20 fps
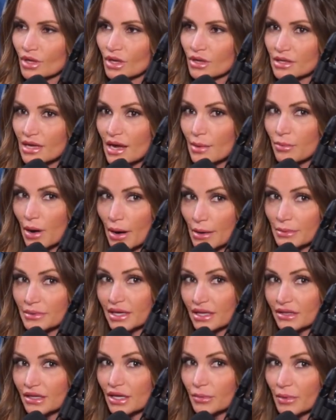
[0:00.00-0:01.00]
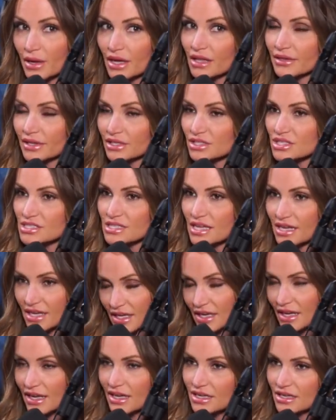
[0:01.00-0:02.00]
Yeah, probably a little bit. Like just like
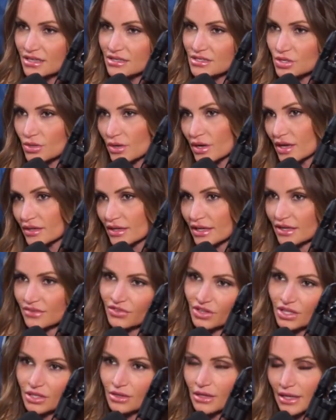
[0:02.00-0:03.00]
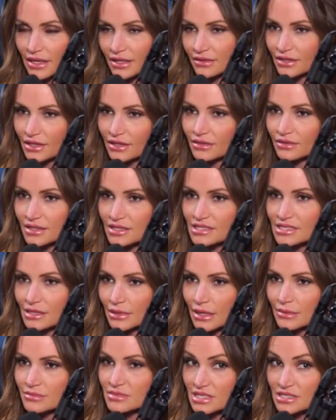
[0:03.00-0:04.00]
getting into it, like feeling like literally.
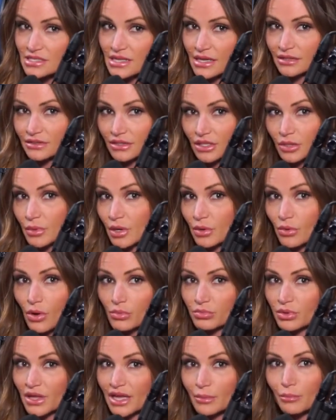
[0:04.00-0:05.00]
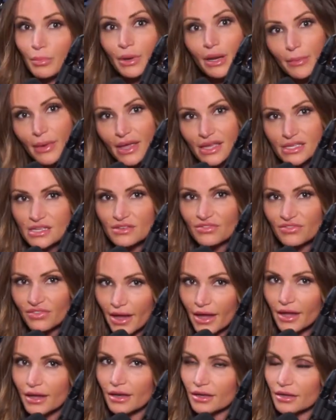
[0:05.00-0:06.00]
Sometimes it's like a little bit of role playing, but it makes it
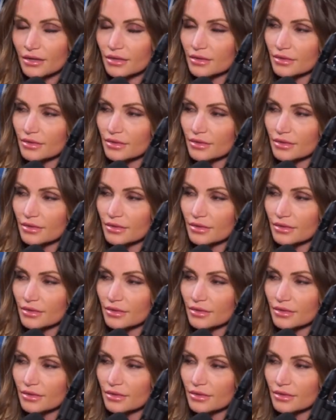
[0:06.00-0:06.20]
fun.